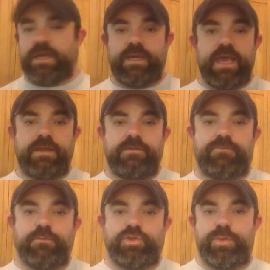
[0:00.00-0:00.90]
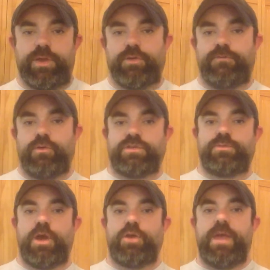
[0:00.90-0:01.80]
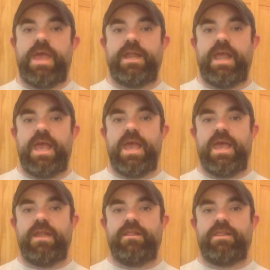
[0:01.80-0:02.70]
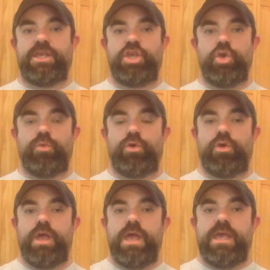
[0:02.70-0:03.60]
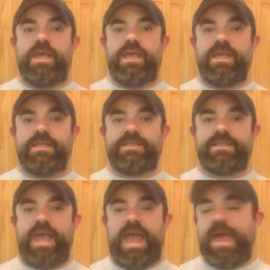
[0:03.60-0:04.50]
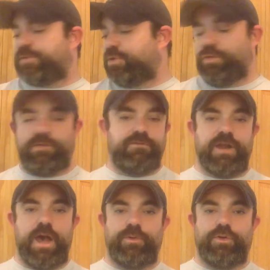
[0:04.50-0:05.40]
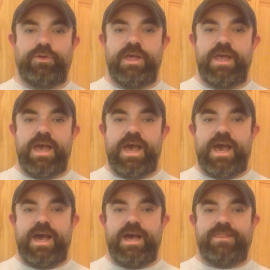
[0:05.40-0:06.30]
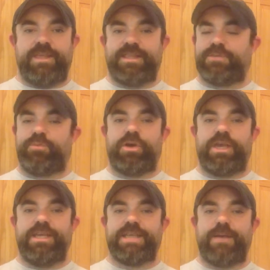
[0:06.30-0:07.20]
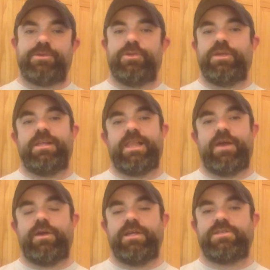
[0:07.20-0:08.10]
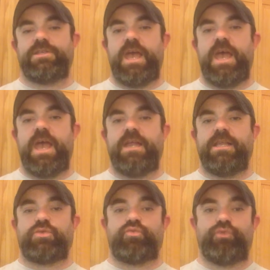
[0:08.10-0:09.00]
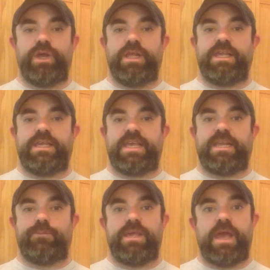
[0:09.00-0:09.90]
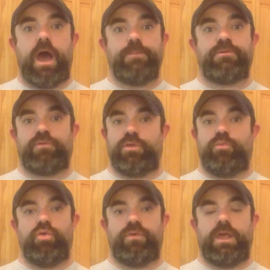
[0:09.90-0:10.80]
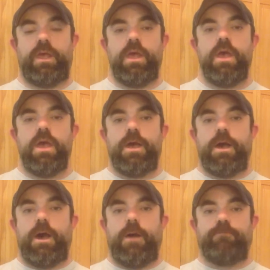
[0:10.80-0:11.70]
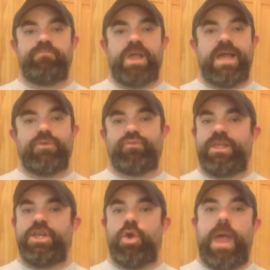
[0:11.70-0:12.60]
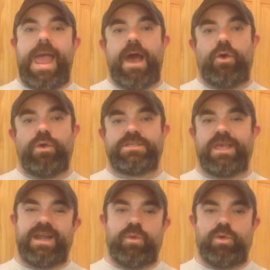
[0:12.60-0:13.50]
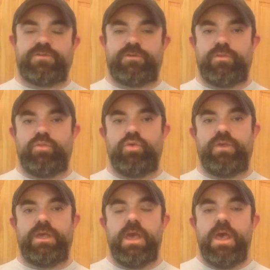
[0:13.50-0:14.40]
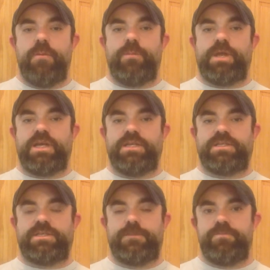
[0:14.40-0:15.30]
again, from Superior Foes of Spider-Man, and the humor is absolutely phenomenal. I think this book is absolutely hilarious, and it's really getting me hyped for the movie. I didn't really know how excited I was for the movie, because